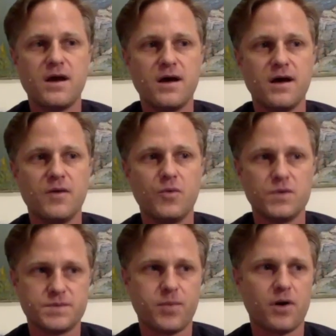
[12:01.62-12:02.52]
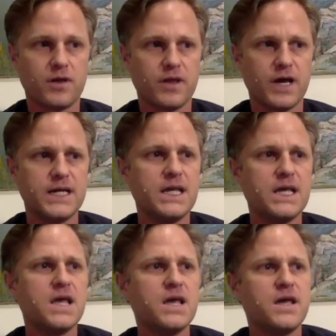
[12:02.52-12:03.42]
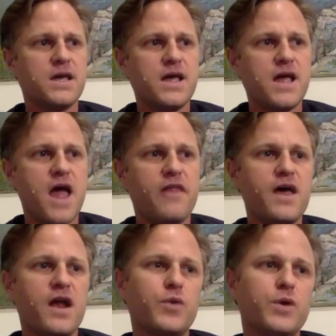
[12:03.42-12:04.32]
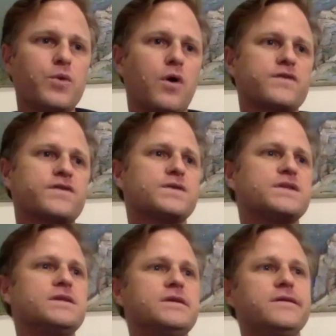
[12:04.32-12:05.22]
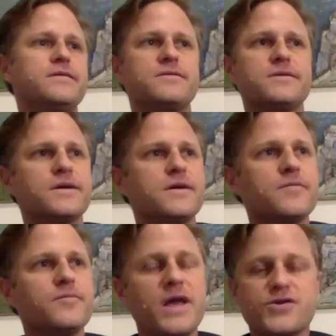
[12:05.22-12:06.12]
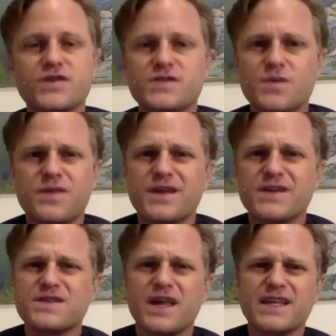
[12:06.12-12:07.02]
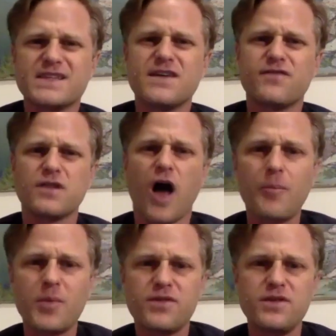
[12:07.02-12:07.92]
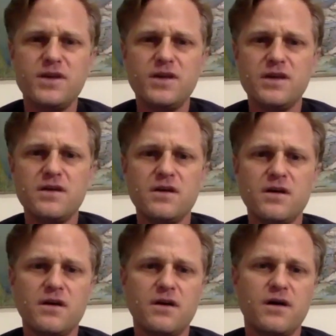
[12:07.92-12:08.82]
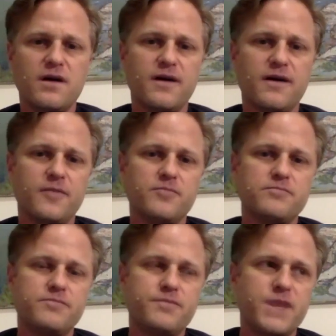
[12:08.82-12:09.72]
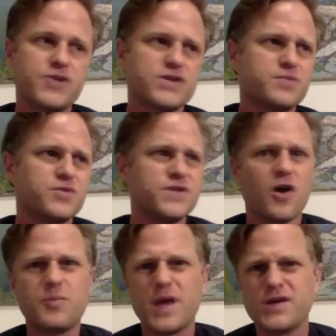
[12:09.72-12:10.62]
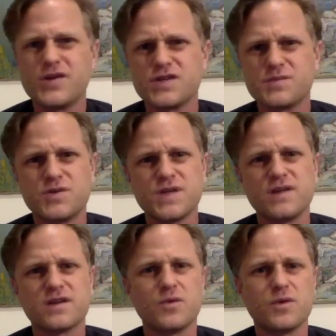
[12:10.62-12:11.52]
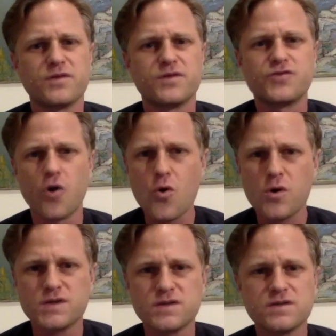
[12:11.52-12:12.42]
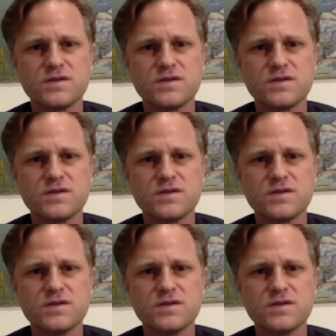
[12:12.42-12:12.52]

was part of that. And then we would also see patients with things like encephalopathy, young patients presenting with strokes,